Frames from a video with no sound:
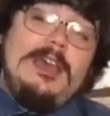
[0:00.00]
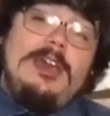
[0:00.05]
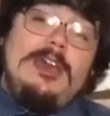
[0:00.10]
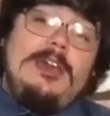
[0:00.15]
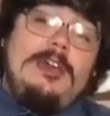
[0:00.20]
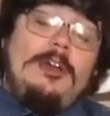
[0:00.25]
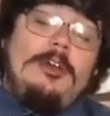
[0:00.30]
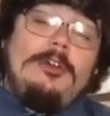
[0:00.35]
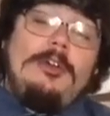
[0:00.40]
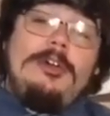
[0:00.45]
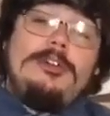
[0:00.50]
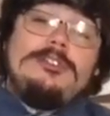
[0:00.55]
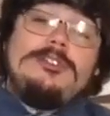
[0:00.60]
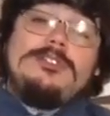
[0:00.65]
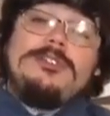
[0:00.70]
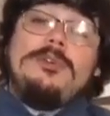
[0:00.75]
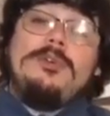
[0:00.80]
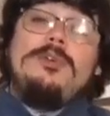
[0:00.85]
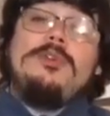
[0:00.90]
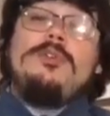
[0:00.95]
are
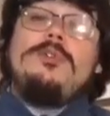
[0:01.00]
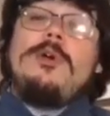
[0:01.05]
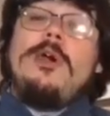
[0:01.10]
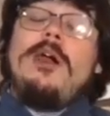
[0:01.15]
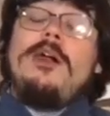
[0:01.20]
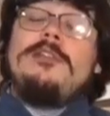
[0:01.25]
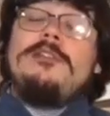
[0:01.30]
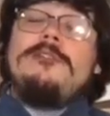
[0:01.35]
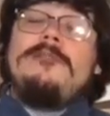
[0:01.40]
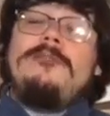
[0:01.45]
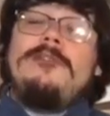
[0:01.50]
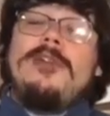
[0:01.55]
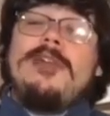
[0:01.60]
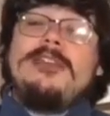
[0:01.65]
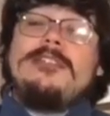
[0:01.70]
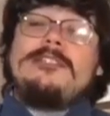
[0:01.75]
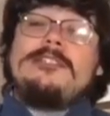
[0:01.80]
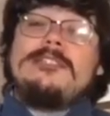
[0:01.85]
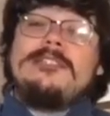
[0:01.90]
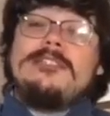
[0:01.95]
also on the
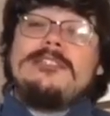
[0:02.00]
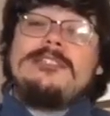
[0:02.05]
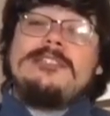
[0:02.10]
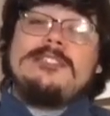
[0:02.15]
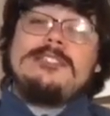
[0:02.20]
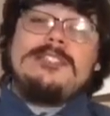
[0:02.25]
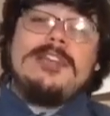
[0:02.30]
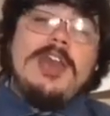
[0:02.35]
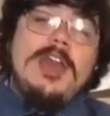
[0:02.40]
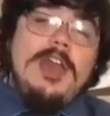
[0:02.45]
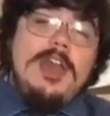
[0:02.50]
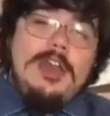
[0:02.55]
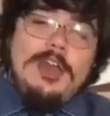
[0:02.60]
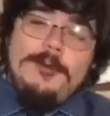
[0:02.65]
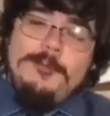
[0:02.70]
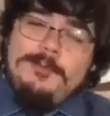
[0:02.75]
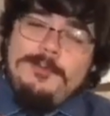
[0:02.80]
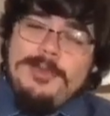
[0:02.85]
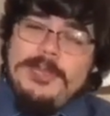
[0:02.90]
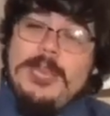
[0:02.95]
faces of
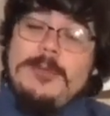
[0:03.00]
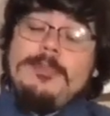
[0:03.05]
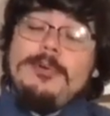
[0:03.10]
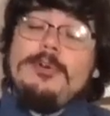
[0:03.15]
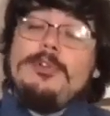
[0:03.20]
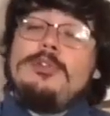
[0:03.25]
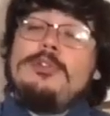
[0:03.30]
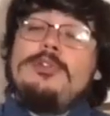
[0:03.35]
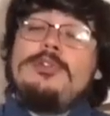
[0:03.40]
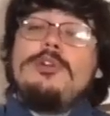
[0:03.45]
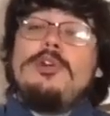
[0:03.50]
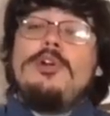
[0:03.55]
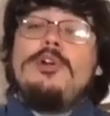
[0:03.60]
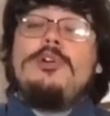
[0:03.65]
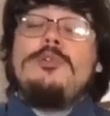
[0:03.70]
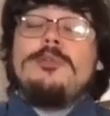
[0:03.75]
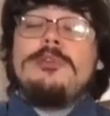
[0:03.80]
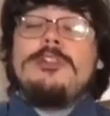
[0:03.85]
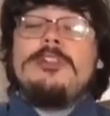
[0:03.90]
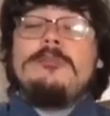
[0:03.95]
people
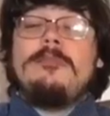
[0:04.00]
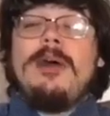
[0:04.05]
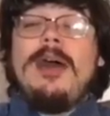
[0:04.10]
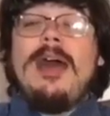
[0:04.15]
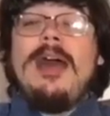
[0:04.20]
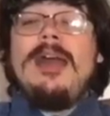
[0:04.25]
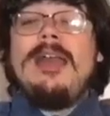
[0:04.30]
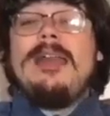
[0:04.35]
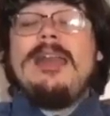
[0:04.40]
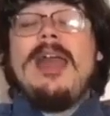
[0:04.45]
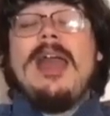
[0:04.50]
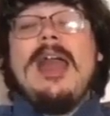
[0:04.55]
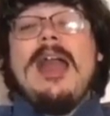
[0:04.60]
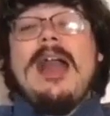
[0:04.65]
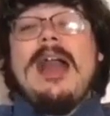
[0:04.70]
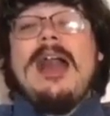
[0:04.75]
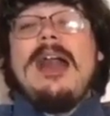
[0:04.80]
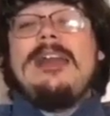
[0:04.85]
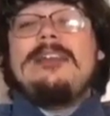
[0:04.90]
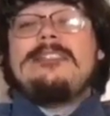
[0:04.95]
going by.
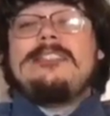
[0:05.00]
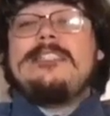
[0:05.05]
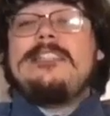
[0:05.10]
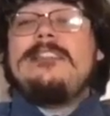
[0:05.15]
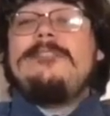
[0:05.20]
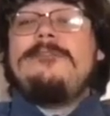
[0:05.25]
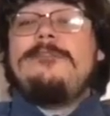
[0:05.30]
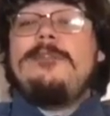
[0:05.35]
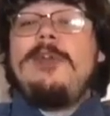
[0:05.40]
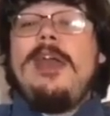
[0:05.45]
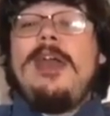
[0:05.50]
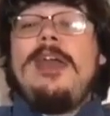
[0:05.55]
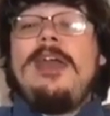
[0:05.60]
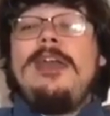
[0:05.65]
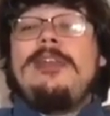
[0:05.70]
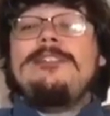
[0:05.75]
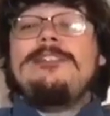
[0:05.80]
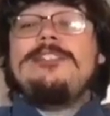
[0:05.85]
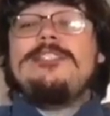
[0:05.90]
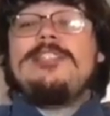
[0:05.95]
I see
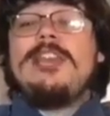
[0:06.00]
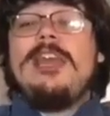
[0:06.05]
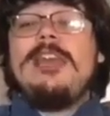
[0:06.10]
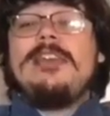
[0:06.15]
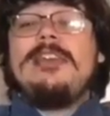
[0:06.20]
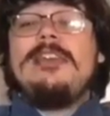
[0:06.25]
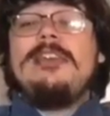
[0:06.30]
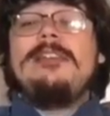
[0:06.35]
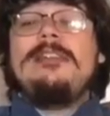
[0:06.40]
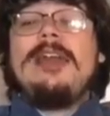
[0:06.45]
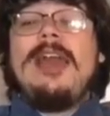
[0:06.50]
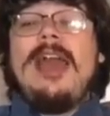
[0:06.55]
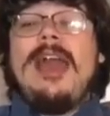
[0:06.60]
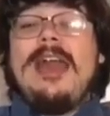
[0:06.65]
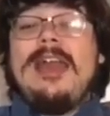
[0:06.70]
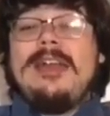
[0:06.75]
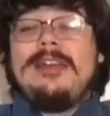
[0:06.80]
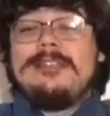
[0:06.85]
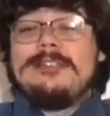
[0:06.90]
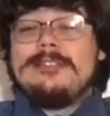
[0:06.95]
friends shaking
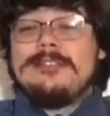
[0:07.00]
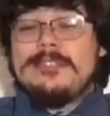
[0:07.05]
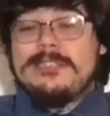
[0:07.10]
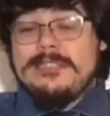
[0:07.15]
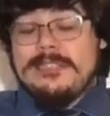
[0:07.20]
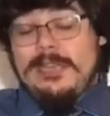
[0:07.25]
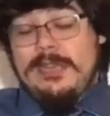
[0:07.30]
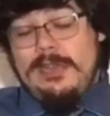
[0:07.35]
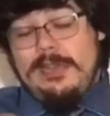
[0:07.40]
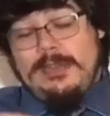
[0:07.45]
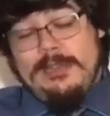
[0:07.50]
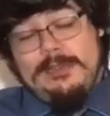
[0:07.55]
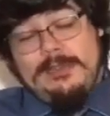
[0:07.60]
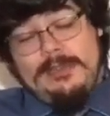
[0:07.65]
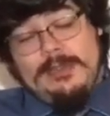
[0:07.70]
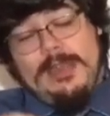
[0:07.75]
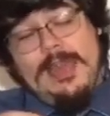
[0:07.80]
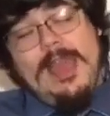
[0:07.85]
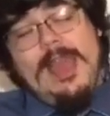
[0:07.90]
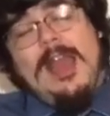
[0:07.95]
hands
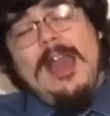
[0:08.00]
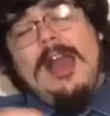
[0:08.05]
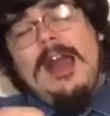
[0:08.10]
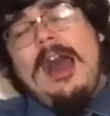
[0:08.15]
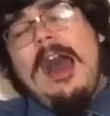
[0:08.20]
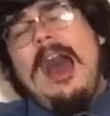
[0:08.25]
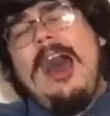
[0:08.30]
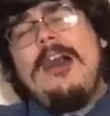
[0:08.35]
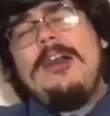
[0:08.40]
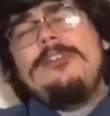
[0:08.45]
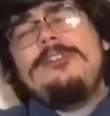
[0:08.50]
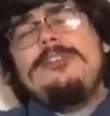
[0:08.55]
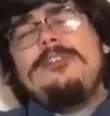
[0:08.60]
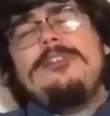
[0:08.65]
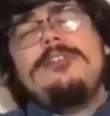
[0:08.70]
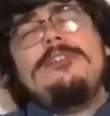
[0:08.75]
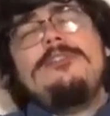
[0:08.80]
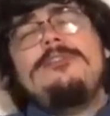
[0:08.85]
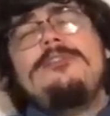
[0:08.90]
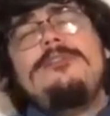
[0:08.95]
saying, how do
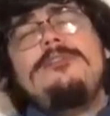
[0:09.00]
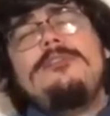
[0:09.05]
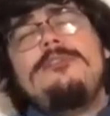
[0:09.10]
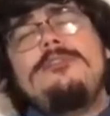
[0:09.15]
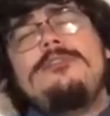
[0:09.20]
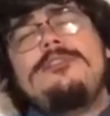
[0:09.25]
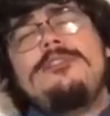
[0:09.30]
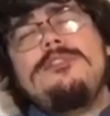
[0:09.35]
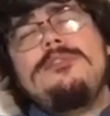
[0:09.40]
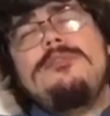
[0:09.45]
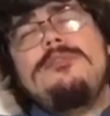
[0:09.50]
you do?